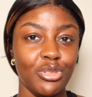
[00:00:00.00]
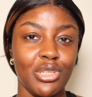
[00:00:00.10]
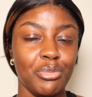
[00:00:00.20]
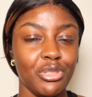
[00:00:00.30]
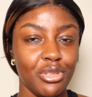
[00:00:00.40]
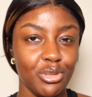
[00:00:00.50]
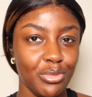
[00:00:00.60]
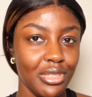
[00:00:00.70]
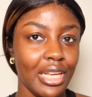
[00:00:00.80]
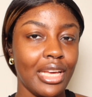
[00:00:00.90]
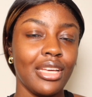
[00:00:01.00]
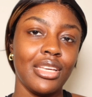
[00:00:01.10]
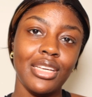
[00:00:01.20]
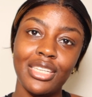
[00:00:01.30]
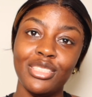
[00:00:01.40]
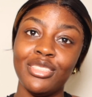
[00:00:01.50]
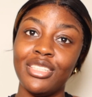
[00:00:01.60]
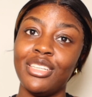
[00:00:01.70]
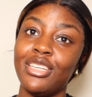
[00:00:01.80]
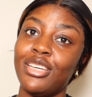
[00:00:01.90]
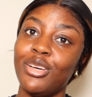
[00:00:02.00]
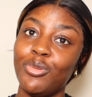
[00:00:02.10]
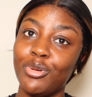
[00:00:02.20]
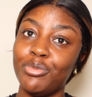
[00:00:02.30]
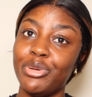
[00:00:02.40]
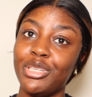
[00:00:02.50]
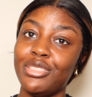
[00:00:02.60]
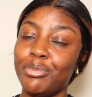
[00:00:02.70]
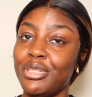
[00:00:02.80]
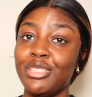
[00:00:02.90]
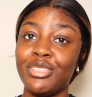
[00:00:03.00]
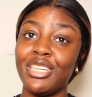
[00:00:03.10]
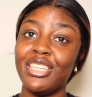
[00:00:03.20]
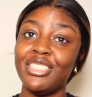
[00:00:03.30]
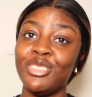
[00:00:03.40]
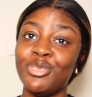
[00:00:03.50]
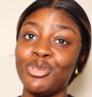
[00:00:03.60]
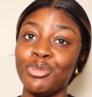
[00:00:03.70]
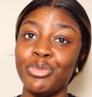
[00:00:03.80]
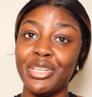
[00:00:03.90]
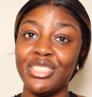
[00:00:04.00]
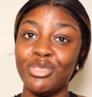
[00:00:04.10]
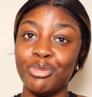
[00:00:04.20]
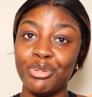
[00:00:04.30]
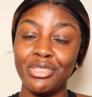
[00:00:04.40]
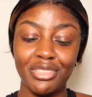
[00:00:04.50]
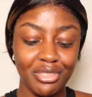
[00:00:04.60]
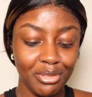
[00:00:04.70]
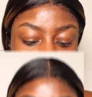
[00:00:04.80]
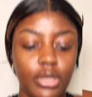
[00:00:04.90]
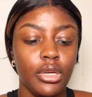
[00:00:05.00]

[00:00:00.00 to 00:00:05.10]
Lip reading: So I'm just going to be like killing one bird. I'll be killing two birds with one stone.